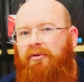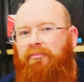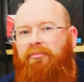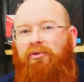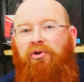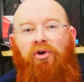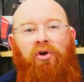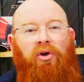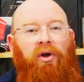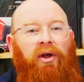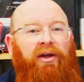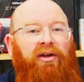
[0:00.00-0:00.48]

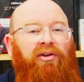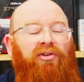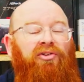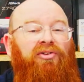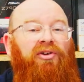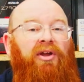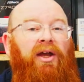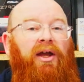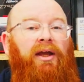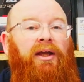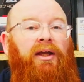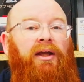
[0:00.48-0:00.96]
But all I can
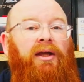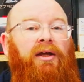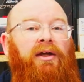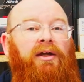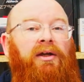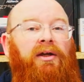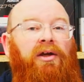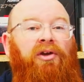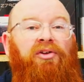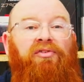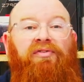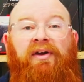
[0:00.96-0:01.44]
say
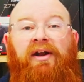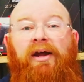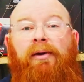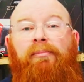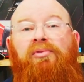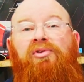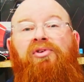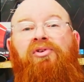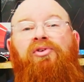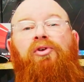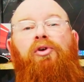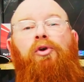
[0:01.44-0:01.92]
is that
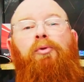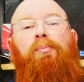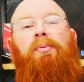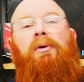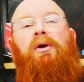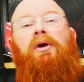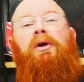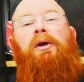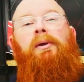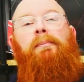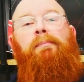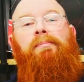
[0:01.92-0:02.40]
I'm
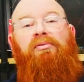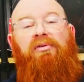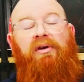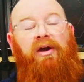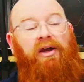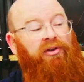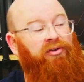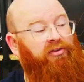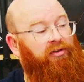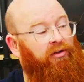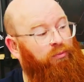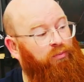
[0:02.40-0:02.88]
super
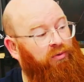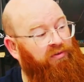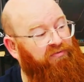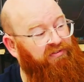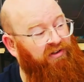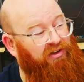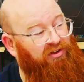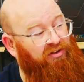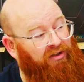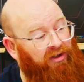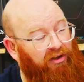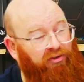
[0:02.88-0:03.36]
impressed with
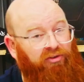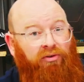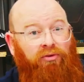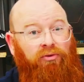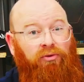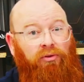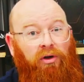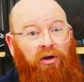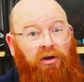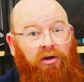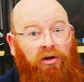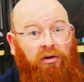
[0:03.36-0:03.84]
this
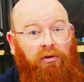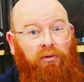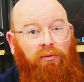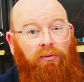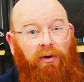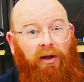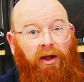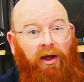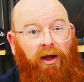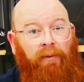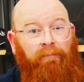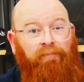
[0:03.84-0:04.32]
little
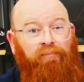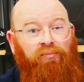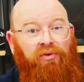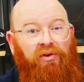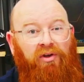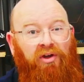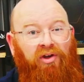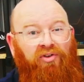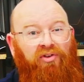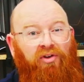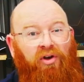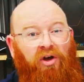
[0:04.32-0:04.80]
cooler.
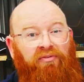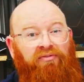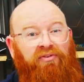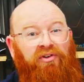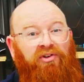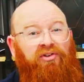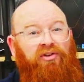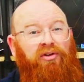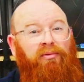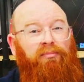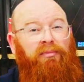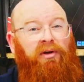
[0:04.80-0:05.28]
It's
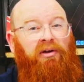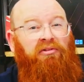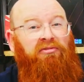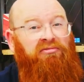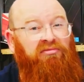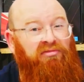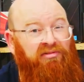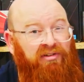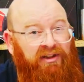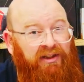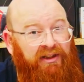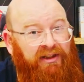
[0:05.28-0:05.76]
offered some
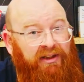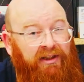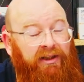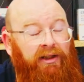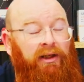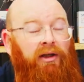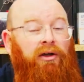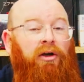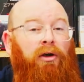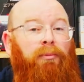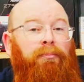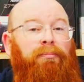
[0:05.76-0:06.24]

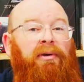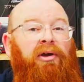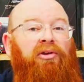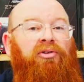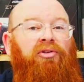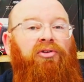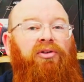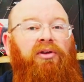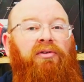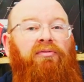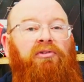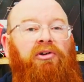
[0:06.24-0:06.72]
really
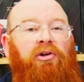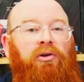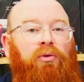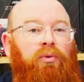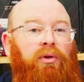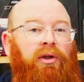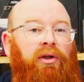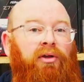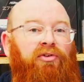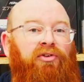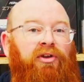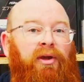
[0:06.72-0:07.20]
competitive
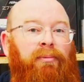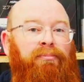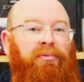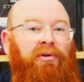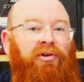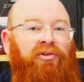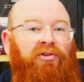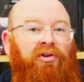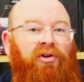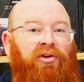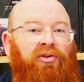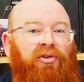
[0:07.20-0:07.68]
cooling
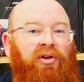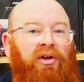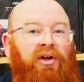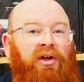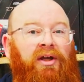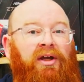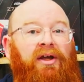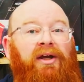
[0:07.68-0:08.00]
temperatures,